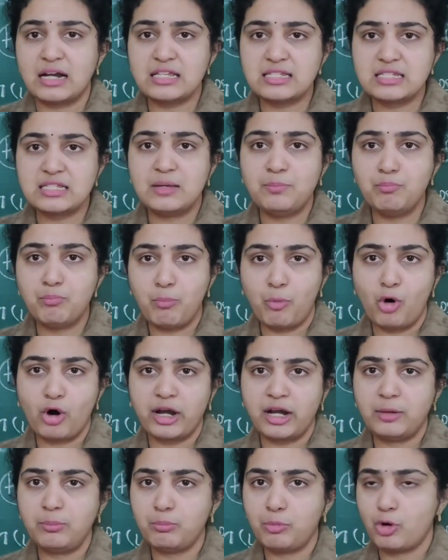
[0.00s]
That is the
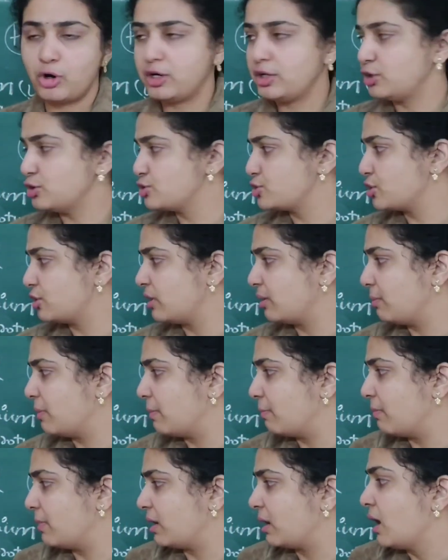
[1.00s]
important point you should
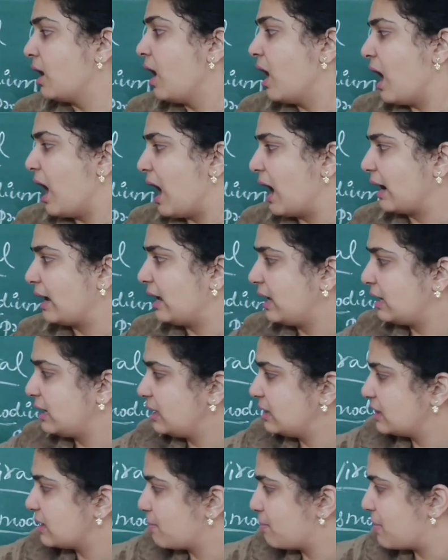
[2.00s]
remember.
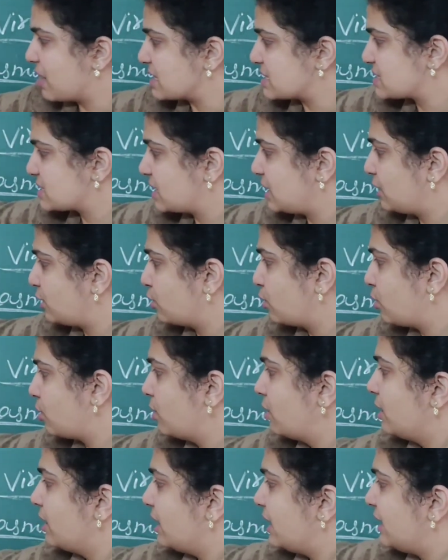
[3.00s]
Again in the
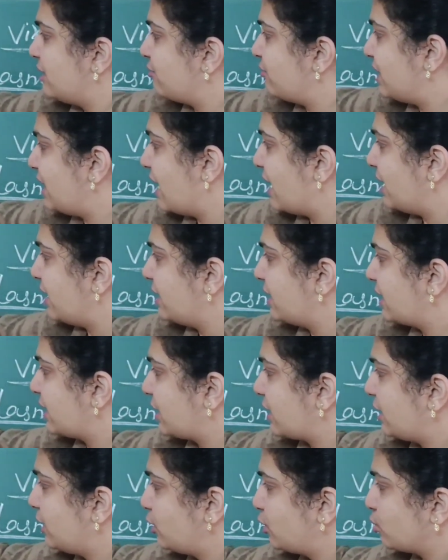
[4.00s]
mosquito, it will
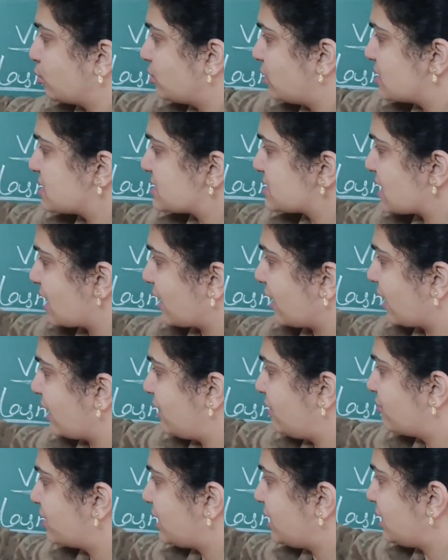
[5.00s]
enter into the
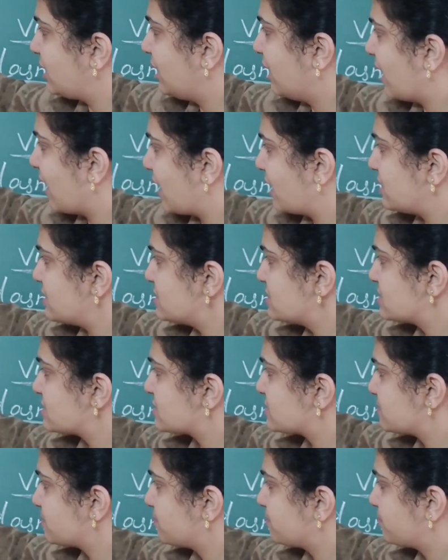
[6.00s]
salivary
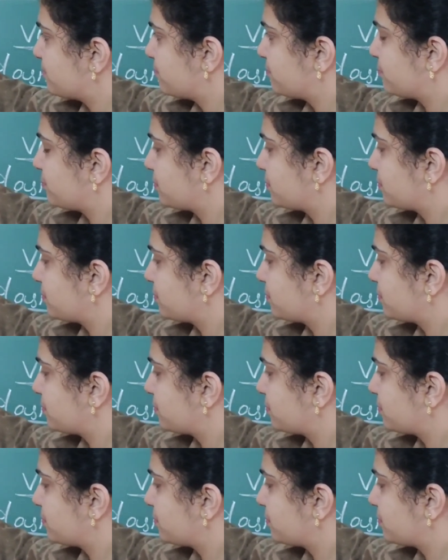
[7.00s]
glands.